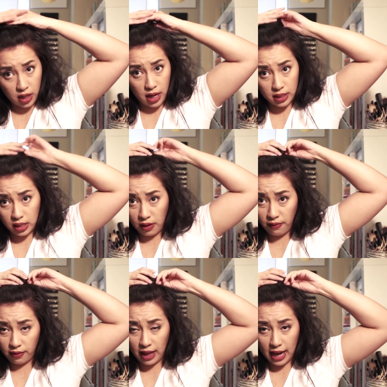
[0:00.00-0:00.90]
Nice little
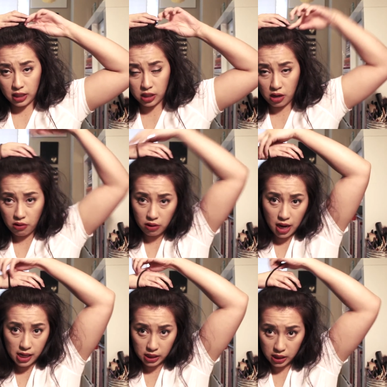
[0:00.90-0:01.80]
flat
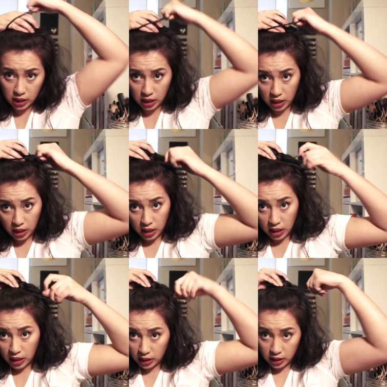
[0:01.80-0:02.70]
donut.
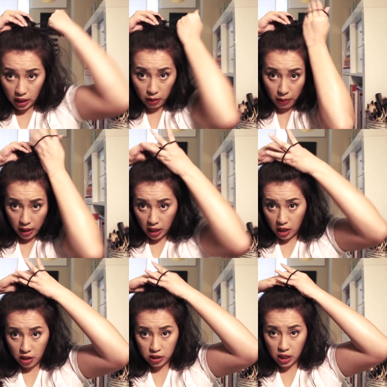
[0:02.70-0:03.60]
Take my
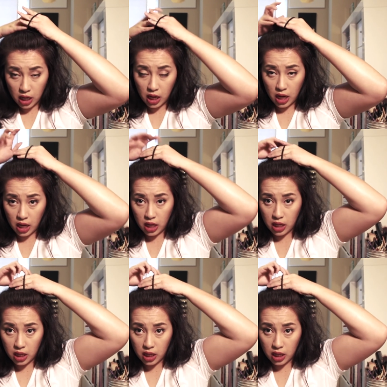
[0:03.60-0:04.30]
hair tie.